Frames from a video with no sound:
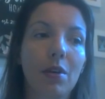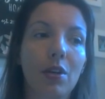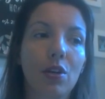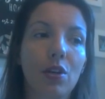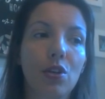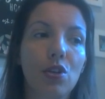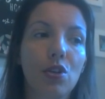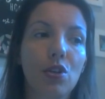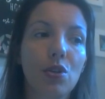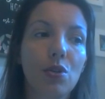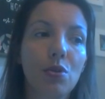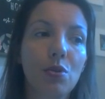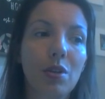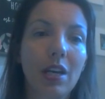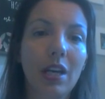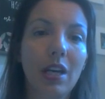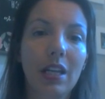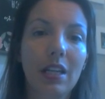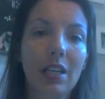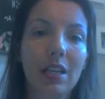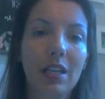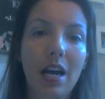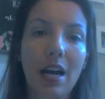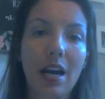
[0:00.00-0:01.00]
you
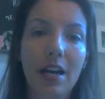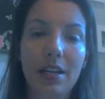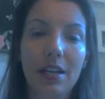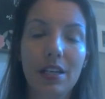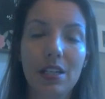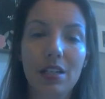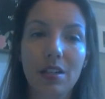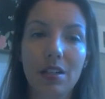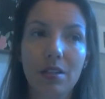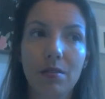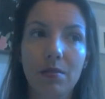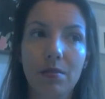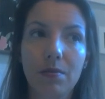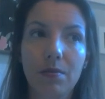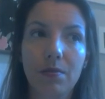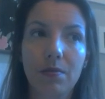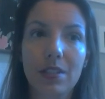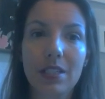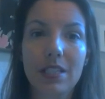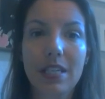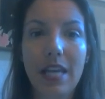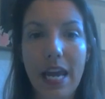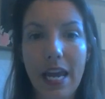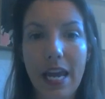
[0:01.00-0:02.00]
can kind of
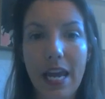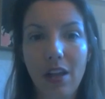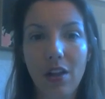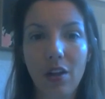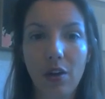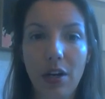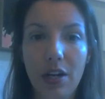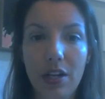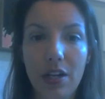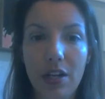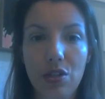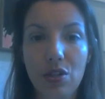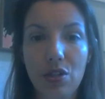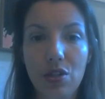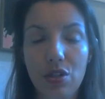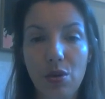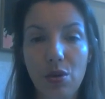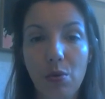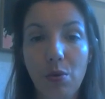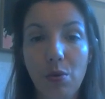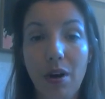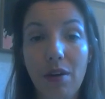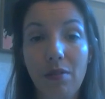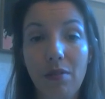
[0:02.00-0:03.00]
tailor it to
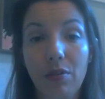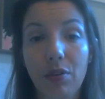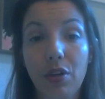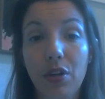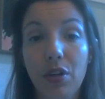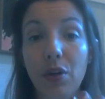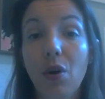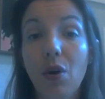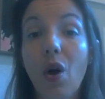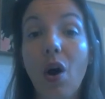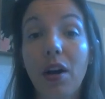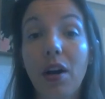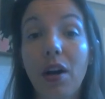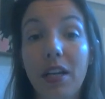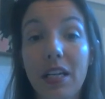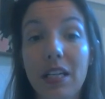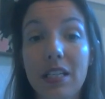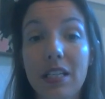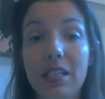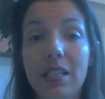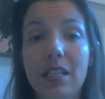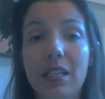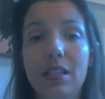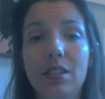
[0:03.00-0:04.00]
whoever your
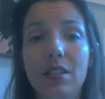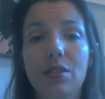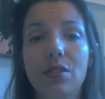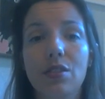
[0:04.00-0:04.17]
audience is.